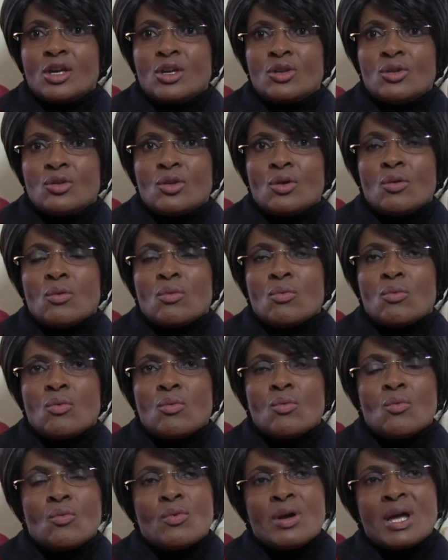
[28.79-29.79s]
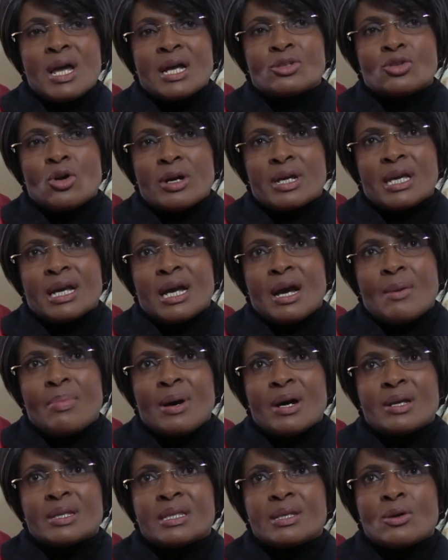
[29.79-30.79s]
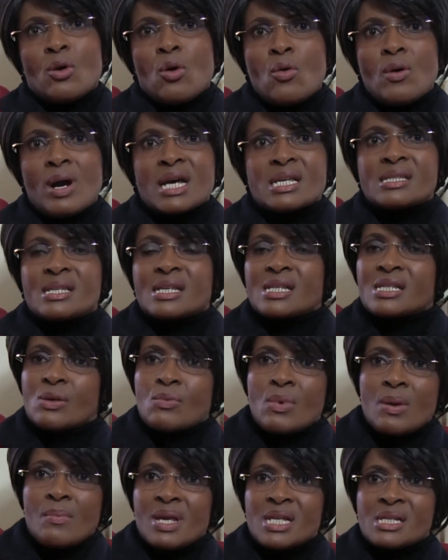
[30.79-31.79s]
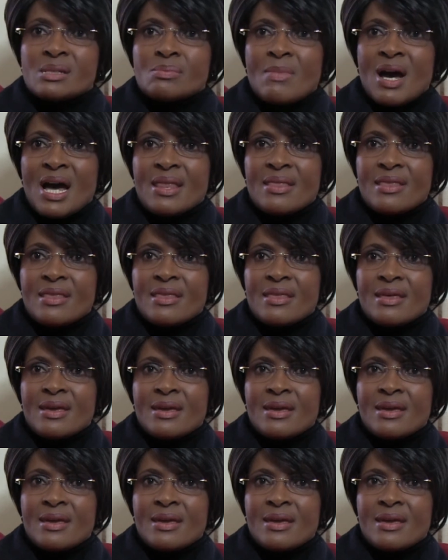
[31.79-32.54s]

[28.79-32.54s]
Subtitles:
You know, we are talking about August as a women's month.